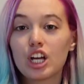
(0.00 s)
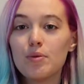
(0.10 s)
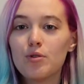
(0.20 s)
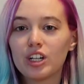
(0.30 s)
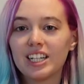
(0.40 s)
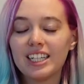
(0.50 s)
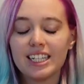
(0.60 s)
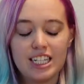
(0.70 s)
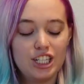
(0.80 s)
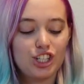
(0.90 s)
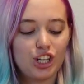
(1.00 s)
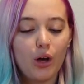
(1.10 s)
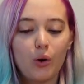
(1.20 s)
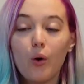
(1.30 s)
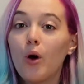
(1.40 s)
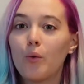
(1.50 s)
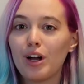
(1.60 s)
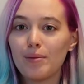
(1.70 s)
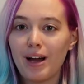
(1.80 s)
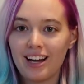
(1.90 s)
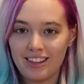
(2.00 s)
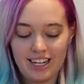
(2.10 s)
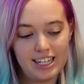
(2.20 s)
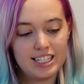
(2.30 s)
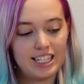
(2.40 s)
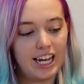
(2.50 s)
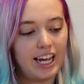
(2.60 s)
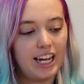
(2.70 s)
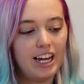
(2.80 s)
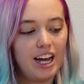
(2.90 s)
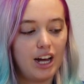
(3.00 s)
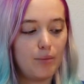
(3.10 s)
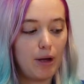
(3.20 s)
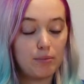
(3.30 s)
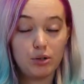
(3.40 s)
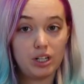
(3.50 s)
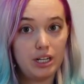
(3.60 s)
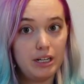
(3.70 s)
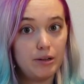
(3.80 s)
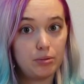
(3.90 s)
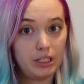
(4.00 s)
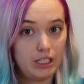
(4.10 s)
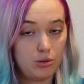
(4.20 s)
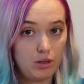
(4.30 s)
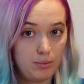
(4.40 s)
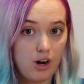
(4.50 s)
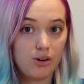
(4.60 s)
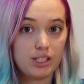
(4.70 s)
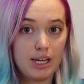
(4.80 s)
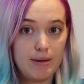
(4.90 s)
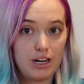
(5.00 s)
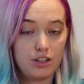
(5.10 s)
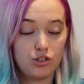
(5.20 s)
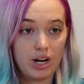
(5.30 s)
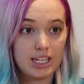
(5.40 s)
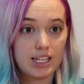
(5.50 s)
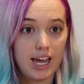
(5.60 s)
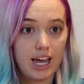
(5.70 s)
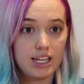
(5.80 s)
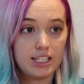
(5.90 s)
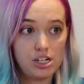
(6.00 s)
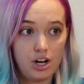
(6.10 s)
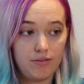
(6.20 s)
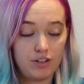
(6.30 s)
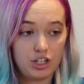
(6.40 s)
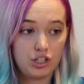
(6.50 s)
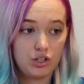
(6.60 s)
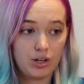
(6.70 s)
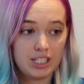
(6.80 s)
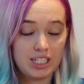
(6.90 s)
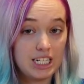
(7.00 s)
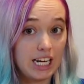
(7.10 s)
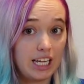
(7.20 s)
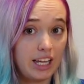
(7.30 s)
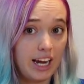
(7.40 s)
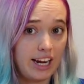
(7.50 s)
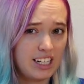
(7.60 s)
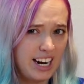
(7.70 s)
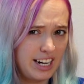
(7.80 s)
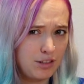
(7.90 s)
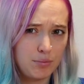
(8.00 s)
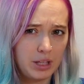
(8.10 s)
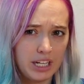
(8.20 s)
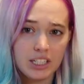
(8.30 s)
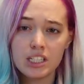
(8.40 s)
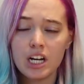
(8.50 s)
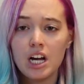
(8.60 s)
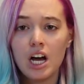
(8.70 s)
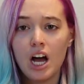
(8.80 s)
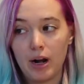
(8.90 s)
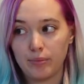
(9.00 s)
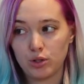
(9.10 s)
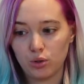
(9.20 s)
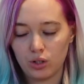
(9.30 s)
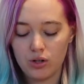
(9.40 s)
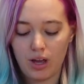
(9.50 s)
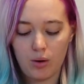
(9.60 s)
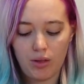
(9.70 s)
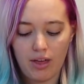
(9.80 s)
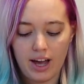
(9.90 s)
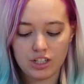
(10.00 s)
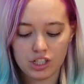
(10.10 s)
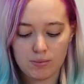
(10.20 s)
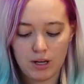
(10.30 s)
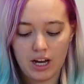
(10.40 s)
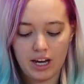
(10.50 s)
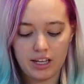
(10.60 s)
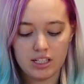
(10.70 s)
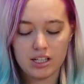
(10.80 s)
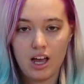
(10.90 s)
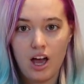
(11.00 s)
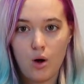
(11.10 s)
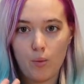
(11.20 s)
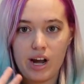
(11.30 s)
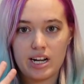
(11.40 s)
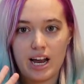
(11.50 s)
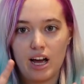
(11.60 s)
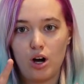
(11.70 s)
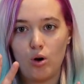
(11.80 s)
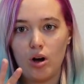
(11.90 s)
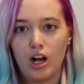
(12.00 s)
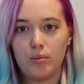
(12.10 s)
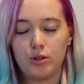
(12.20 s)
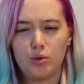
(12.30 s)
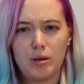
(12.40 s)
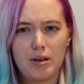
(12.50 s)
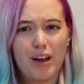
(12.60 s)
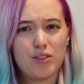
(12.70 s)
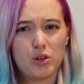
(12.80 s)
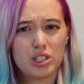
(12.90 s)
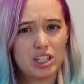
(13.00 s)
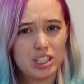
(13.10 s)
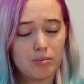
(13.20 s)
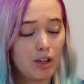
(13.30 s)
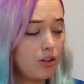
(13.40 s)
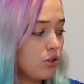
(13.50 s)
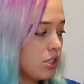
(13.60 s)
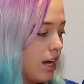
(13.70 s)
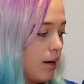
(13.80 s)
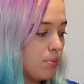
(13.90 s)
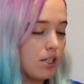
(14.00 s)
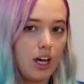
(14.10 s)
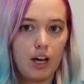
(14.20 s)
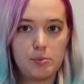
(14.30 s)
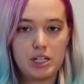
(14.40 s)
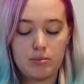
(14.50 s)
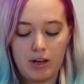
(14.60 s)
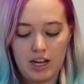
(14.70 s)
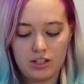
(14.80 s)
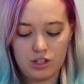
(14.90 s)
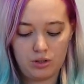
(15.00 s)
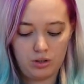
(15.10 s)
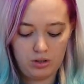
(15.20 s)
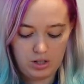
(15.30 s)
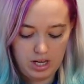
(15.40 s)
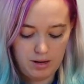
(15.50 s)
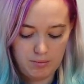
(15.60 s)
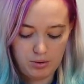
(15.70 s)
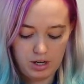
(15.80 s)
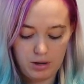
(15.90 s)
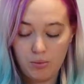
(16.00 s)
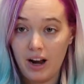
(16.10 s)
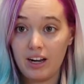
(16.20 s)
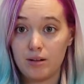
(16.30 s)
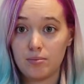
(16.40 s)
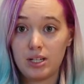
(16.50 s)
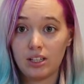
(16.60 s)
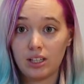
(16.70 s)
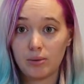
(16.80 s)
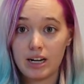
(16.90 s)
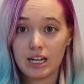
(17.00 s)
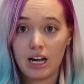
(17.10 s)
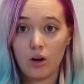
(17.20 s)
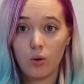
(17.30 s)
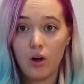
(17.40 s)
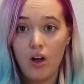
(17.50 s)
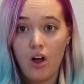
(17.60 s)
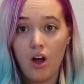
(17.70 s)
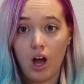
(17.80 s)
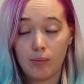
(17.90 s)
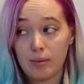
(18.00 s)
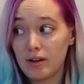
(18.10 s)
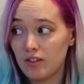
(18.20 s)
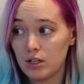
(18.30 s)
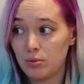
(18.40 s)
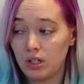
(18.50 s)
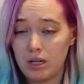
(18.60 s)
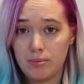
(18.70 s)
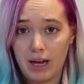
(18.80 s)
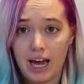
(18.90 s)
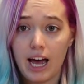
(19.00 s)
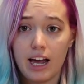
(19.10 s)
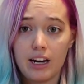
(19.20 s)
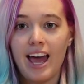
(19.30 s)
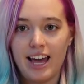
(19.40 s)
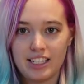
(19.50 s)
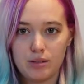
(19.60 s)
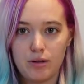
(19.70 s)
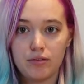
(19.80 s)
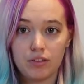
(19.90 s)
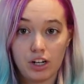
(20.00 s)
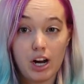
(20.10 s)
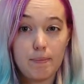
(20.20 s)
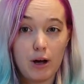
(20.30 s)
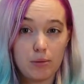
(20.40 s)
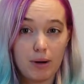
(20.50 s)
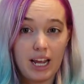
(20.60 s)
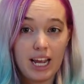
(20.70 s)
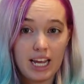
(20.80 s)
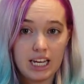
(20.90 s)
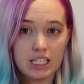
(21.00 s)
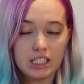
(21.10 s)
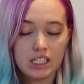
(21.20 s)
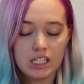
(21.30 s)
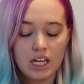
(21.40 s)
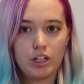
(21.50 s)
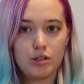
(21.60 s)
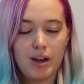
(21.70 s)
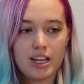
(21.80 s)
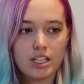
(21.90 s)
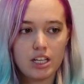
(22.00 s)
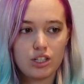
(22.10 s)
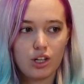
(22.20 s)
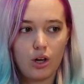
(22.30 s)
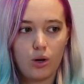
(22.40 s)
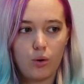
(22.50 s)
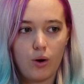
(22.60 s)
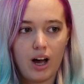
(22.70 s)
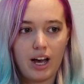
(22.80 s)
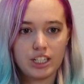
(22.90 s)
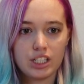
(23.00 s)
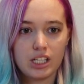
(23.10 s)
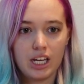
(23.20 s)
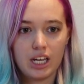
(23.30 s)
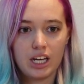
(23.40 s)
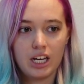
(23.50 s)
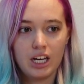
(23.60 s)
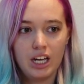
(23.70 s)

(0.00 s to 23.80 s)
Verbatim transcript: Good morning. So we are back the next day. Um, I'm pretty pleased with the progress I made on the dress. I did not finish the dress in a day like I had kind of planned, but I'm totally okay with that just because right now um, you'll maybe have noticed on some of my close-ups uh, because my hands are looking pretty red and peely right now. Um, I'm having a pretty bad eczema flare-up on my hands, which makes it so I just like